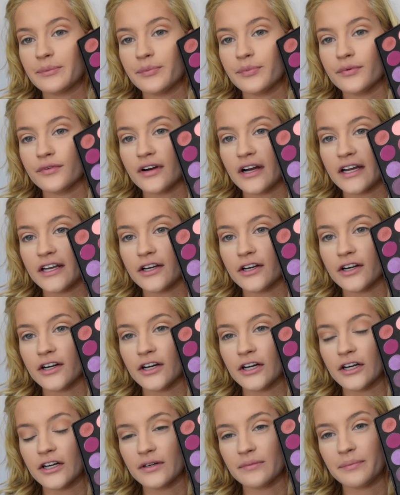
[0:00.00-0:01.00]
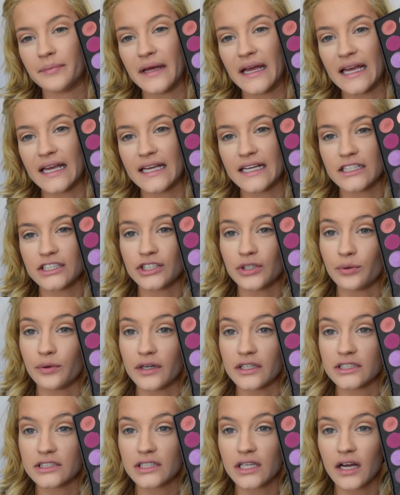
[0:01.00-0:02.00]
brighter pinkish
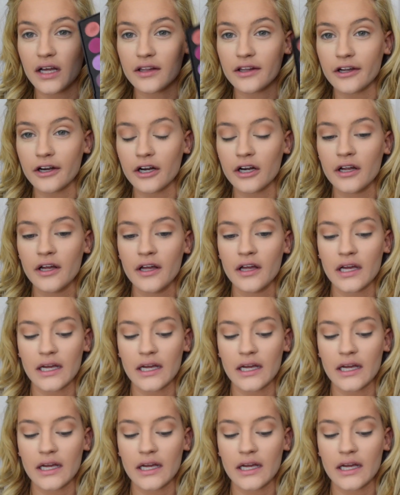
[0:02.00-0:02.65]
orange color.